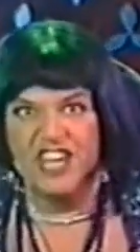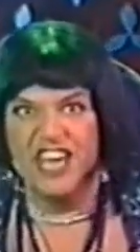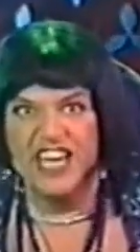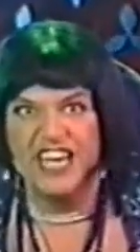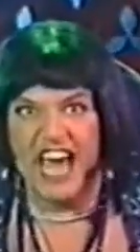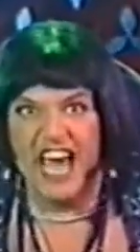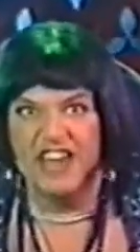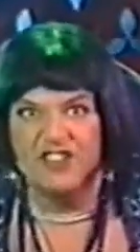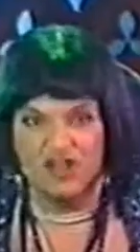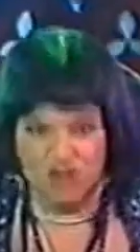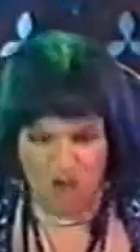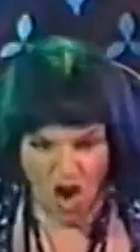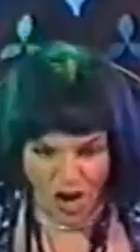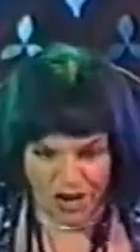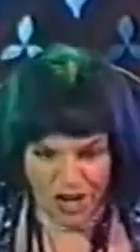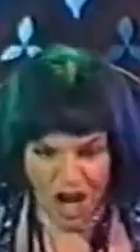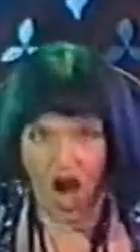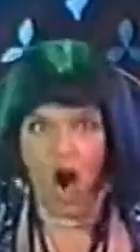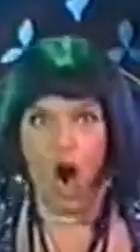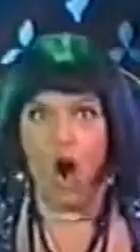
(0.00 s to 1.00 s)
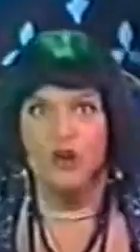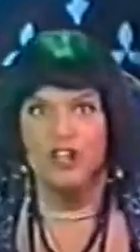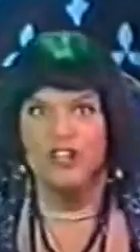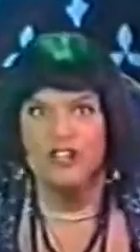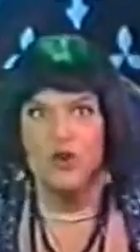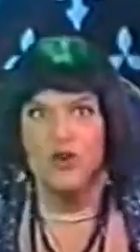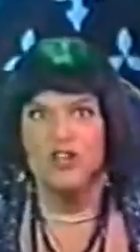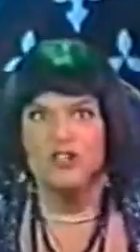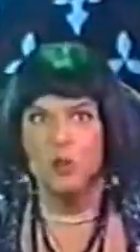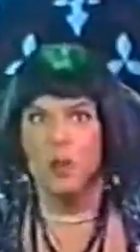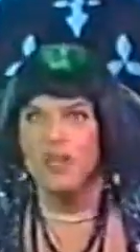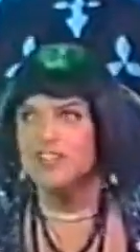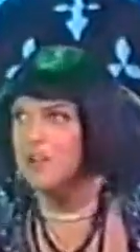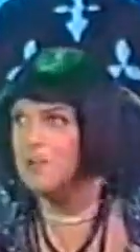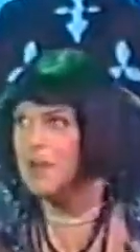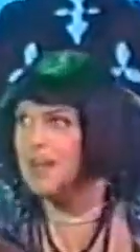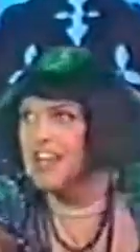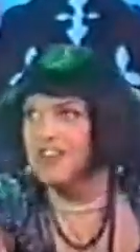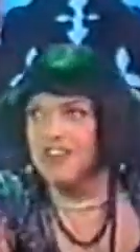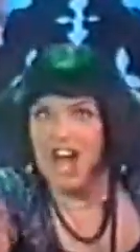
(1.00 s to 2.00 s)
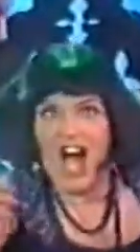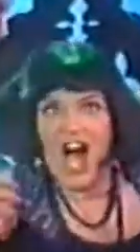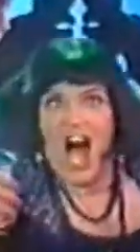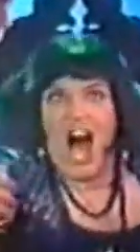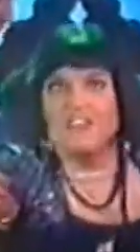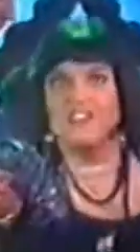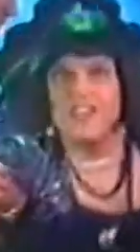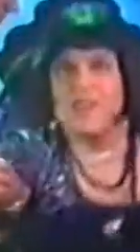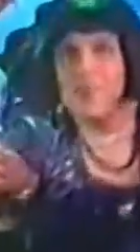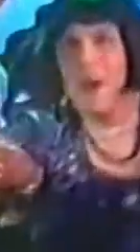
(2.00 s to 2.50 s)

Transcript: Ken Dodd only doing 20 minutes. I see Bob